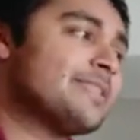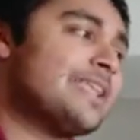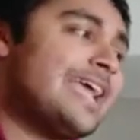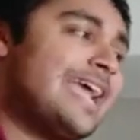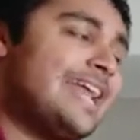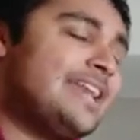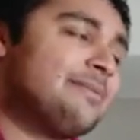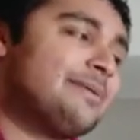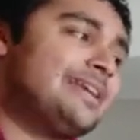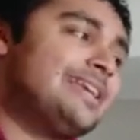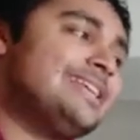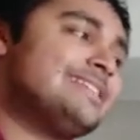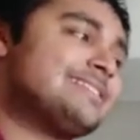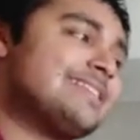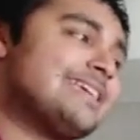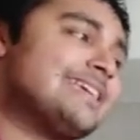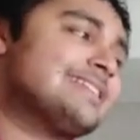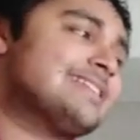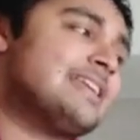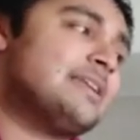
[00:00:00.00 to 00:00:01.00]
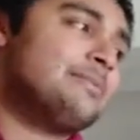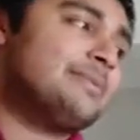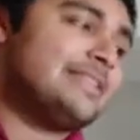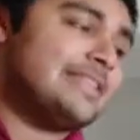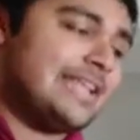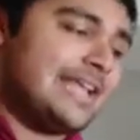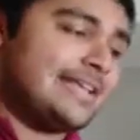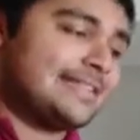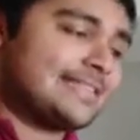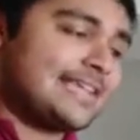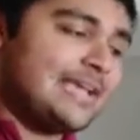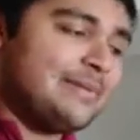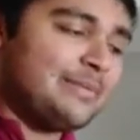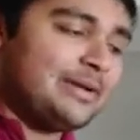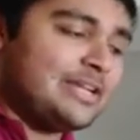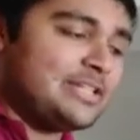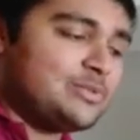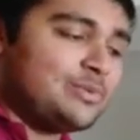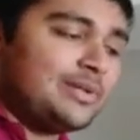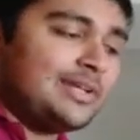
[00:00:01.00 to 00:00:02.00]
Anyway, let's take an element in SK
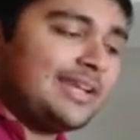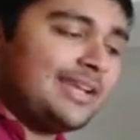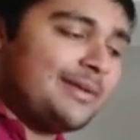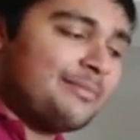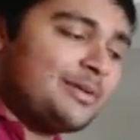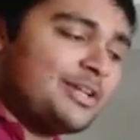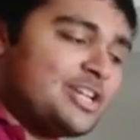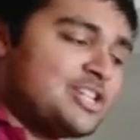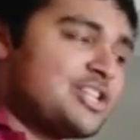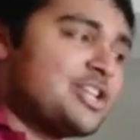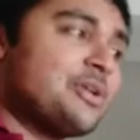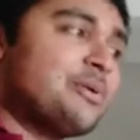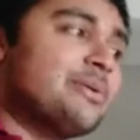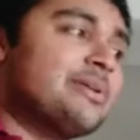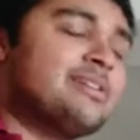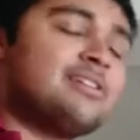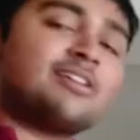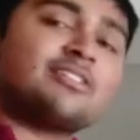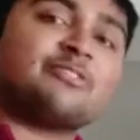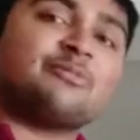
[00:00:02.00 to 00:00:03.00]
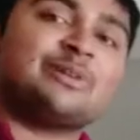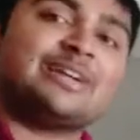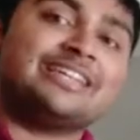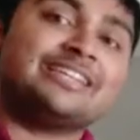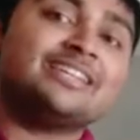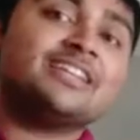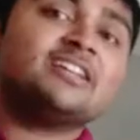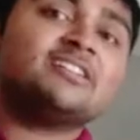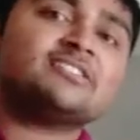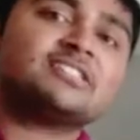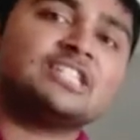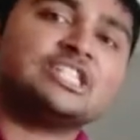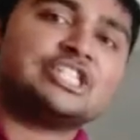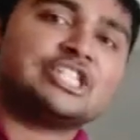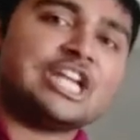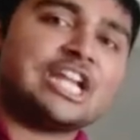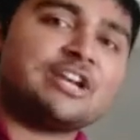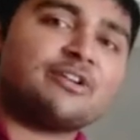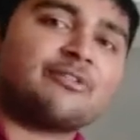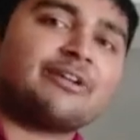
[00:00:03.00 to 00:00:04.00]
minus 1, and I'm going to show you another way to
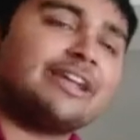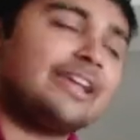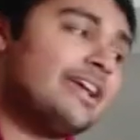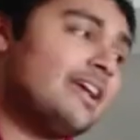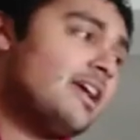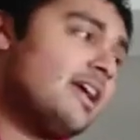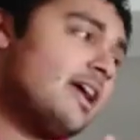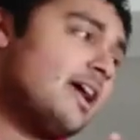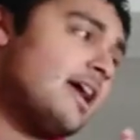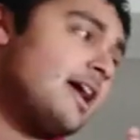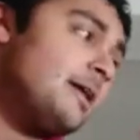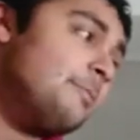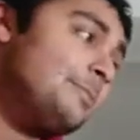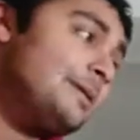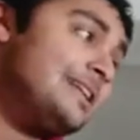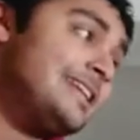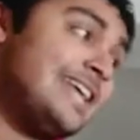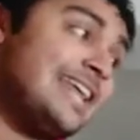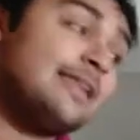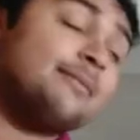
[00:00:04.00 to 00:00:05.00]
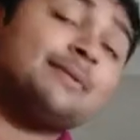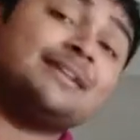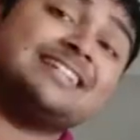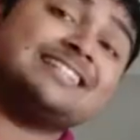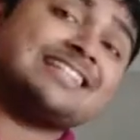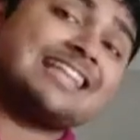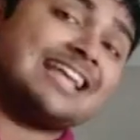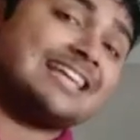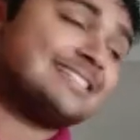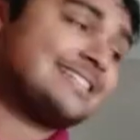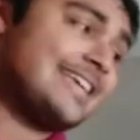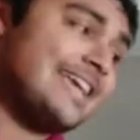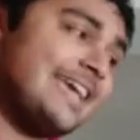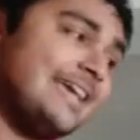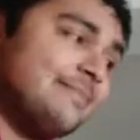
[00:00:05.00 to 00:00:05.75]
generate an element in SK.